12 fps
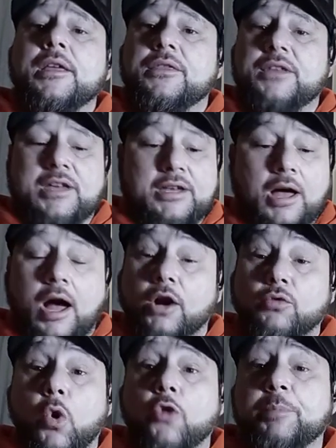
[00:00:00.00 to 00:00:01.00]
the
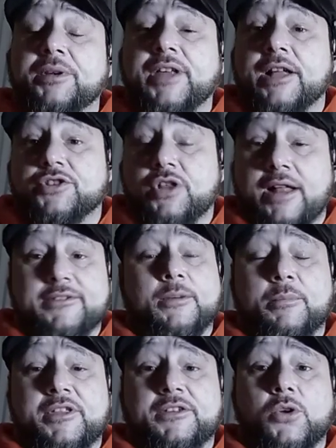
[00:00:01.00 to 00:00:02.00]
growth potential on
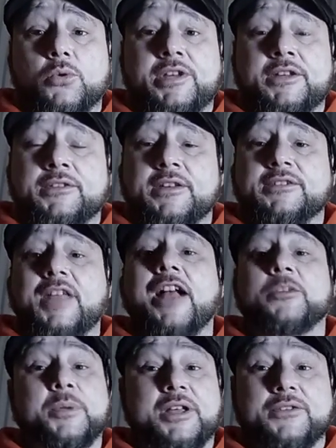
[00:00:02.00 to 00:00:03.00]
some of these OTC
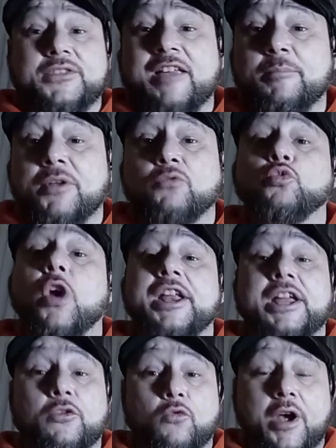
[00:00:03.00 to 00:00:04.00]
stocks because they've been
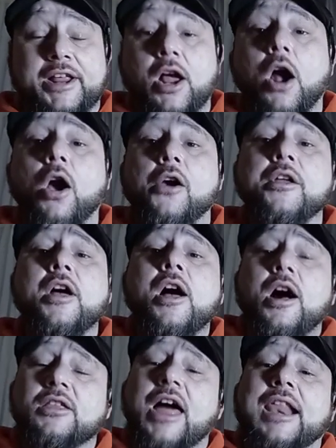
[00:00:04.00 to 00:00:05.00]
running and running hard.
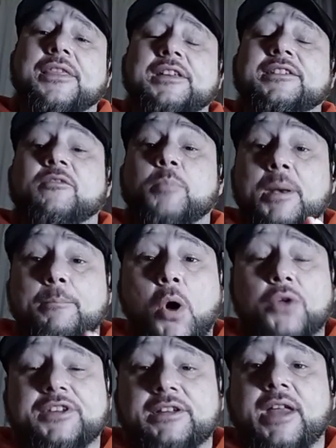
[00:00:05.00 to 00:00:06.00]
A lot of these have been
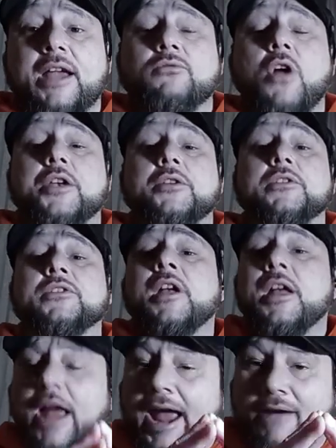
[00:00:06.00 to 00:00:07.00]
multi-day runners,
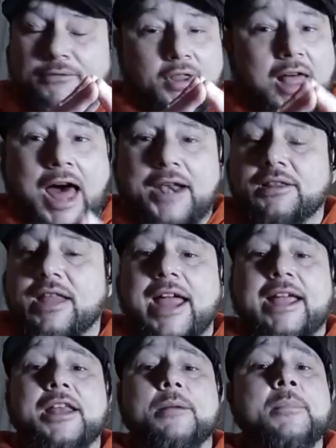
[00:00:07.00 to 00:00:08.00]
have a lot of
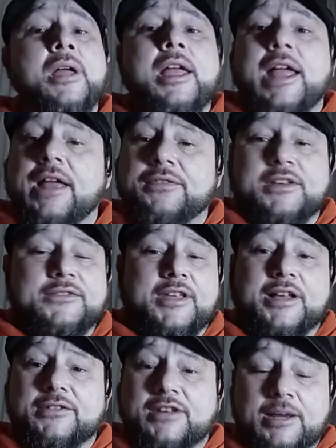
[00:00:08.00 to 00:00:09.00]
leg in them, and these
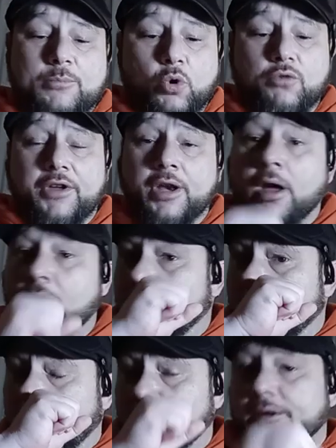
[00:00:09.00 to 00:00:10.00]
things keep moving.
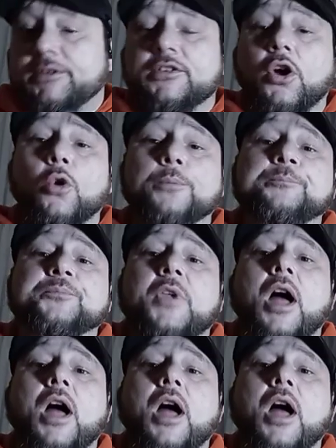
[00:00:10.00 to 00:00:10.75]
So,